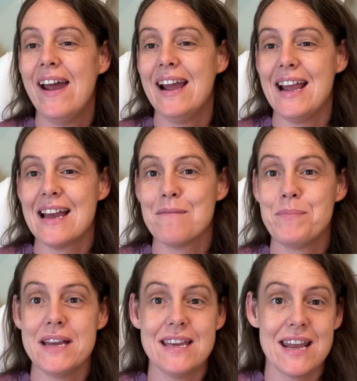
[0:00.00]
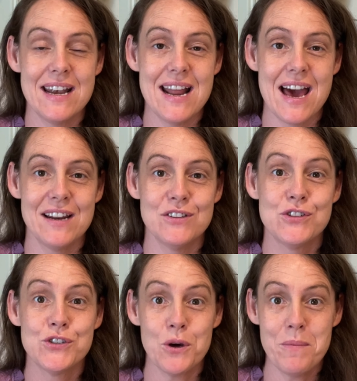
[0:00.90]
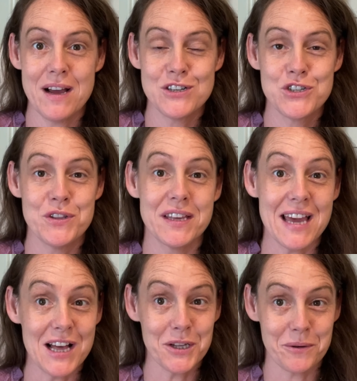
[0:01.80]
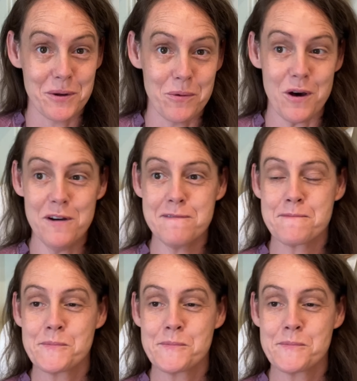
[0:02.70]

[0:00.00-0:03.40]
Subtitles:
but yet it added so much to the gallery wall.